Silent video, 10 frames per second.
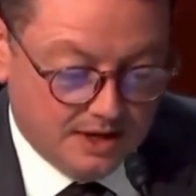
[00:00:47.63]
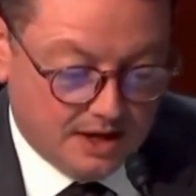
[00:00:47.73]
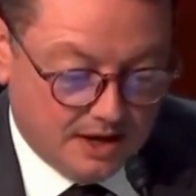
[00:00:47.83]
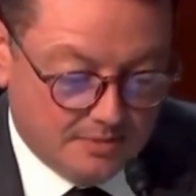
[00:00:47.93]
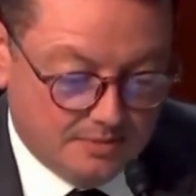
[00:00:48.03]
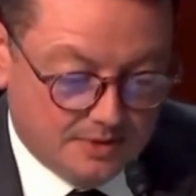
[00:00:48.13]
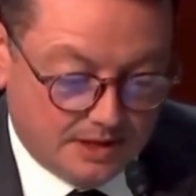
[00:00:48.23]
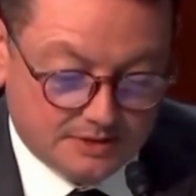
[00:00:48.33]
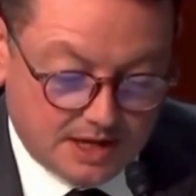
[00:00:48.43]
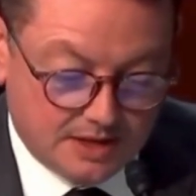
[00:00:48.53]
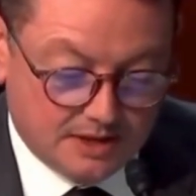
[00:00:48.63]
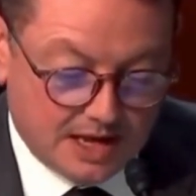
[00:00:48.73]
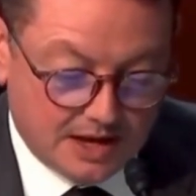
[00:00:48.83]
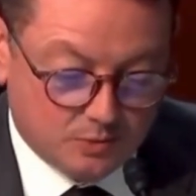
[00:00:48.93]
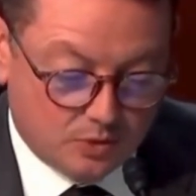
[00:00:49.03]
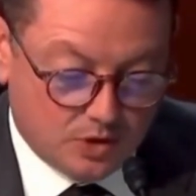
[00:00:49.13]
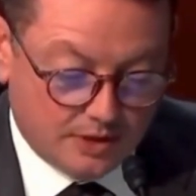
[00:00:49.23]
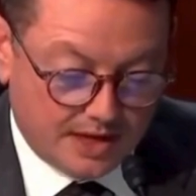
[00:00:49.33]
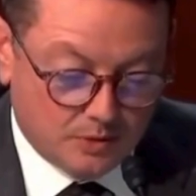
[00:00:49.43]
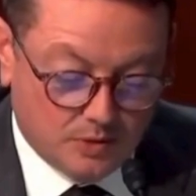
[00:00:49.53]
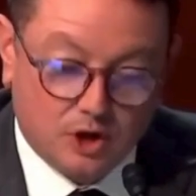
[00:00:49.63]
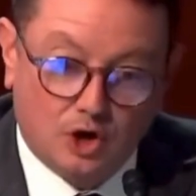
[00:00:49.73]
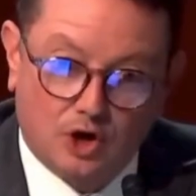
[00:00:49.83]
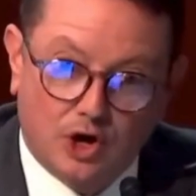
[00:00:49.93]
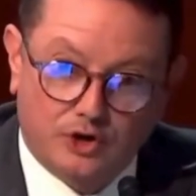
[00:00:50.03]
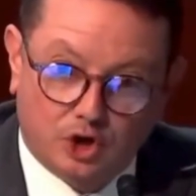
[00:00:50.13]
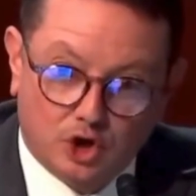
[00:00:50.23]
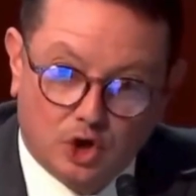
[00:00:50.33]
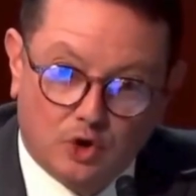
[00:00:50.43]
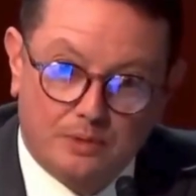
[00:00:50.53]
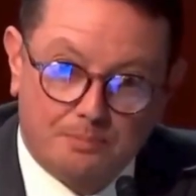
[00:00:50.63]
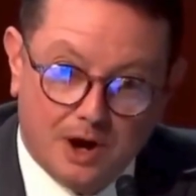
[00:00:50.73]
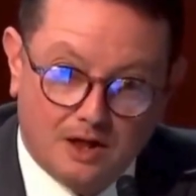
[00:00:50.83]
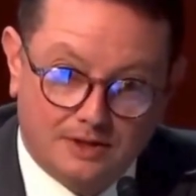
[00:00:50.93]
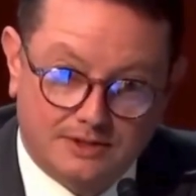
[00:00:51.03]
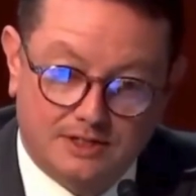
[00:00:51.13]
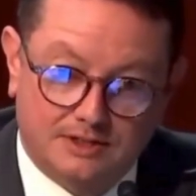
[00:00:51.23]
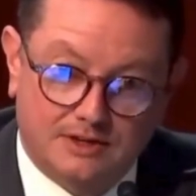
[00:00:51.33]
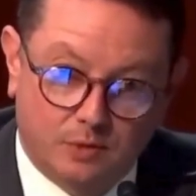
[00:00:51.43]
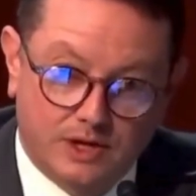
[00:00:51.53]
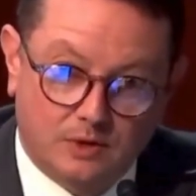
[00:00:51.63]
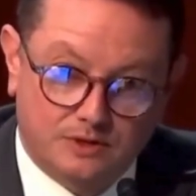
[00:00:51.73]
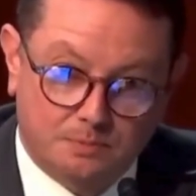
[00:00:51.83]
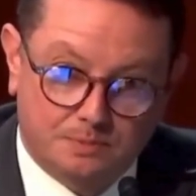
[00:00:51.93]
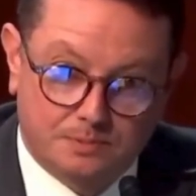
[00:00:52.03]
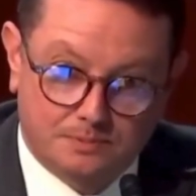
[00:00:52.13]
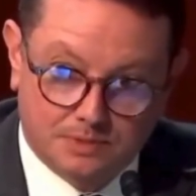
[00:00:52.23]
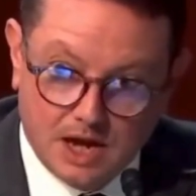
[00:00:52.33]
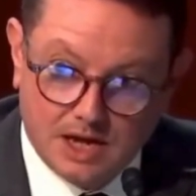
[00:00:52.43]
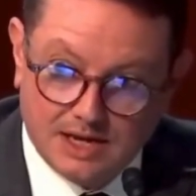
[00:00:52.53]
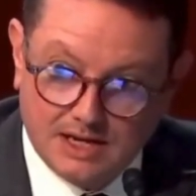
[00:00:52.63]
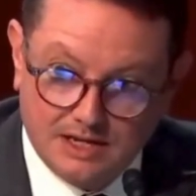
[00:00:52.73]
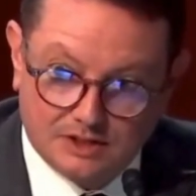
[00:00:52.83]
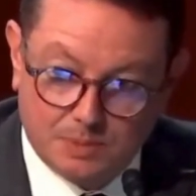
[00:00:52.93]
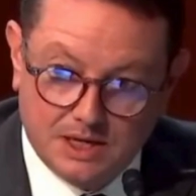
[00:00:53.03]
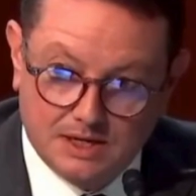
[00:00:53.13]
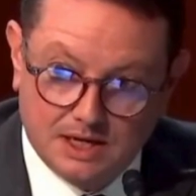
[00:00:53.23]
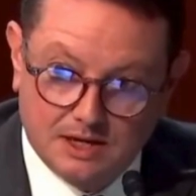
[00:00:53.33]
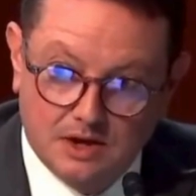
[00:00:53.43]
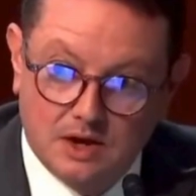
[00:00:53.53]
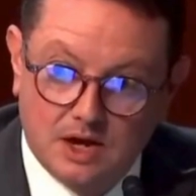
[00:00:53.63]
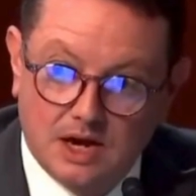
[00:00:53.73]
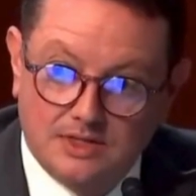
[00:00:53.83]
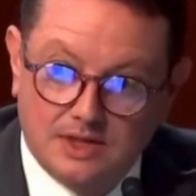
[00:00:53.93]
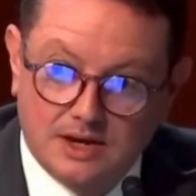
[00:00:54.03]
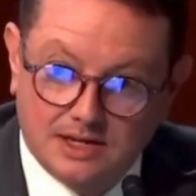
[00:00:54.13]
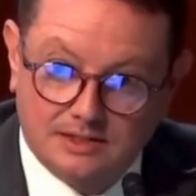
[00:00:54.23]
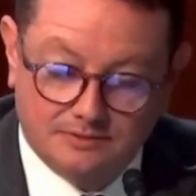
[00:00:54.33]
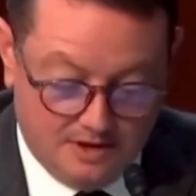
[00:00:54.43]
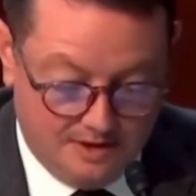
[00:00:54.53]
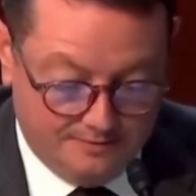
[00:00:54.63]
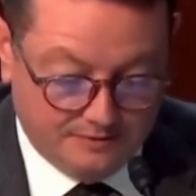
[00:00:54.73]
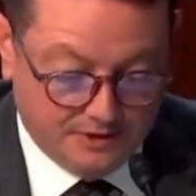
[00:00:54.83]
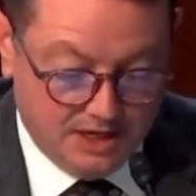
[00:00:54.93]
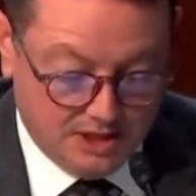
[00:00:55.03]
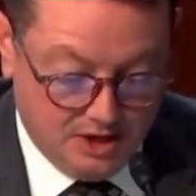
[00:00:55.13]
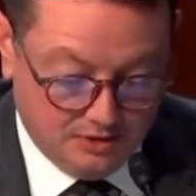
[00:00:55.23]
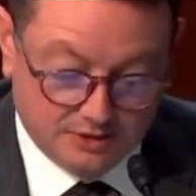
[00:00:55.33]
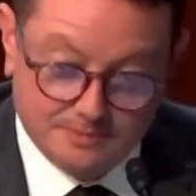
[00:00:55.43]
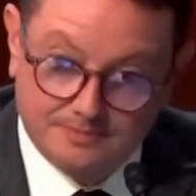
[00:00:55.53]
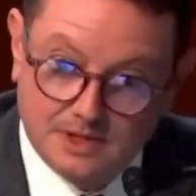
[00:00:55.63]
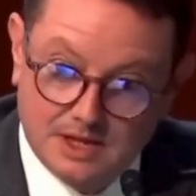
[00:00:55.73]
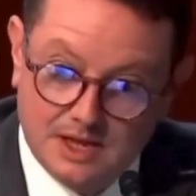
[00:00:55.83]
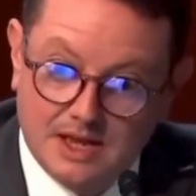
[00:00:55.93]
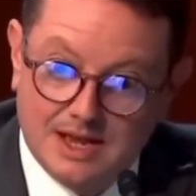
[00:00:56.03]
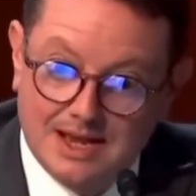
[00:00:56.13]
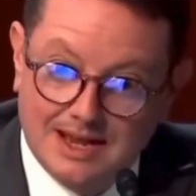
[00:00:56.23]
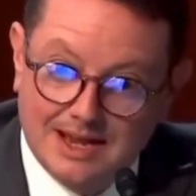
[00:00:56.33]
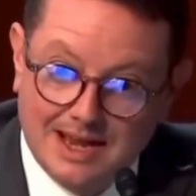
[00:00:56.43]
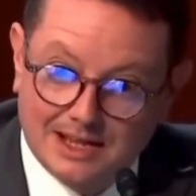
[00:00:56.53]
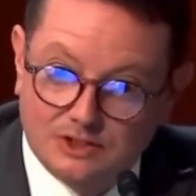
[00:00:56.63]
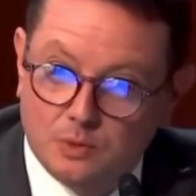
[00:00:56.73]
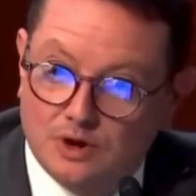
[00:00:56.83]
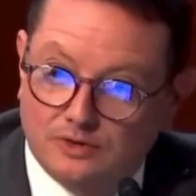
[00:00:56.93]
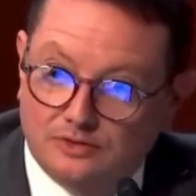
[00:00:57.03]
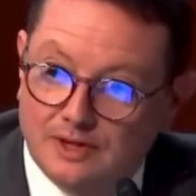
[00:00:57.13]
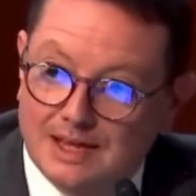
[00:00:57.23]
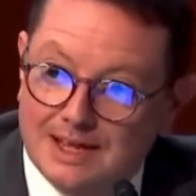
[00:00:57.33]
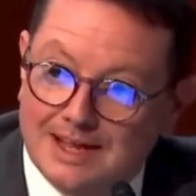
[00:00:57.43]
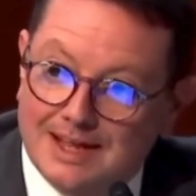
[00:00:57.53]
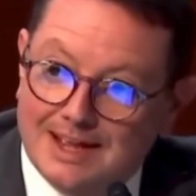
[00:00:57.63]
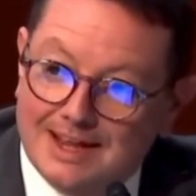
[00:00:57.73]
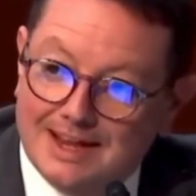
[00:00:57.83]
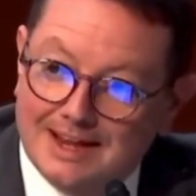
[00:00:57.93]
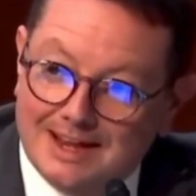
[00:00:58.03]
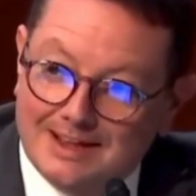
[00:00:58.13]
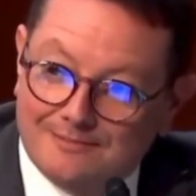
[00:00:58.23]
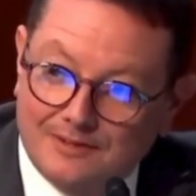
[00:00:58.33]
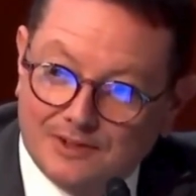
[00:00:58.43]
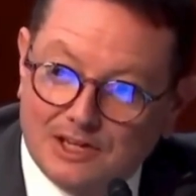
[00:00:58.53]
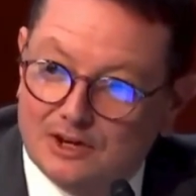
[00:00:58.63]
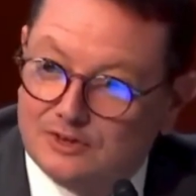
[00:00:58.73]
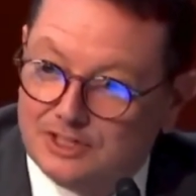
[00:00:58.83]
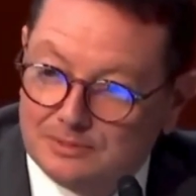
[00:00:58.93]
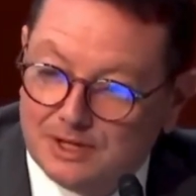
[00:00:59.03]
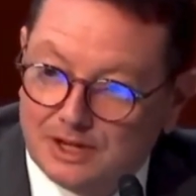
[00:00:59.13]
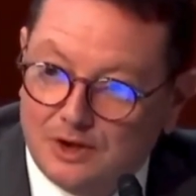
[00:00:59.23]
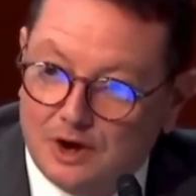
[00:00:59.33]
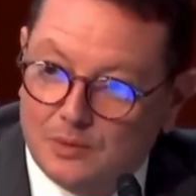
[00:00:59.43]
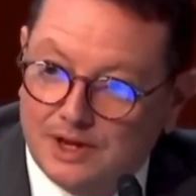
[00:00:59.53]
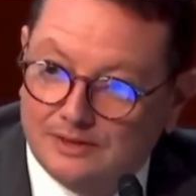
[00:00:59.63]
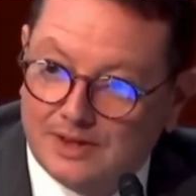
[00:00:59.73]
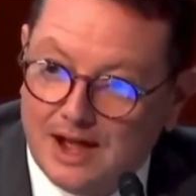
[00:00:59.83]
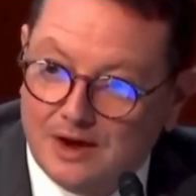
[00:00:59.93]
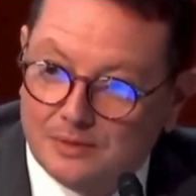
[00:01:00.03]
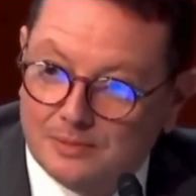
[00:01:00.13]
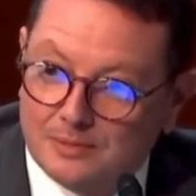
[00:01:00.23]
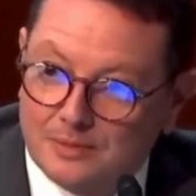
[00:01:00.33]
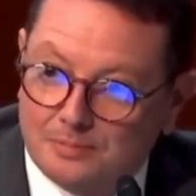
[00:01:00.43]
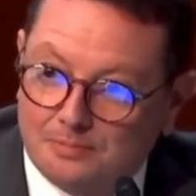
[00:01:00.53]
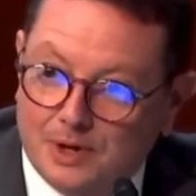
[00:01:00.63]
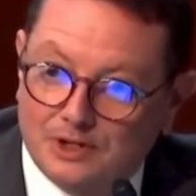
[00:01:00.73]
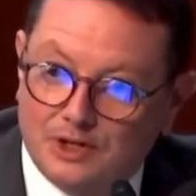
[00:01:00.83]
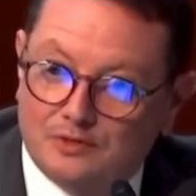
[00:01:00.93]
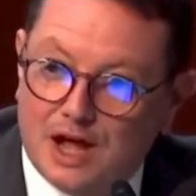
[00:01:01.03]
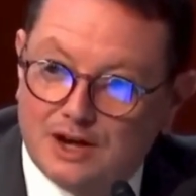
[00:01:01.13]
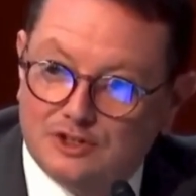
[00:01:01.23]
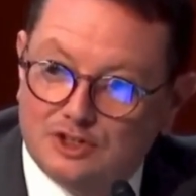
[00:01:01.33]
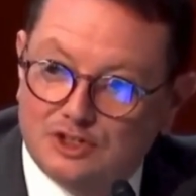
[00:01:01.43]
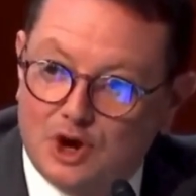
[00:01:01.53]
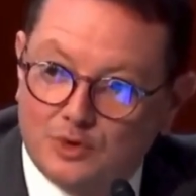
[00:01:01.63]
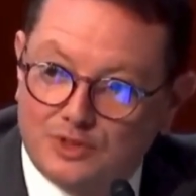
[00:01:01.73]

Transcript: They say that will occur under current policies if we don't cut any spending in the next 15 years. It gets worse. 15 years seems like a long ways out, but you've got to slow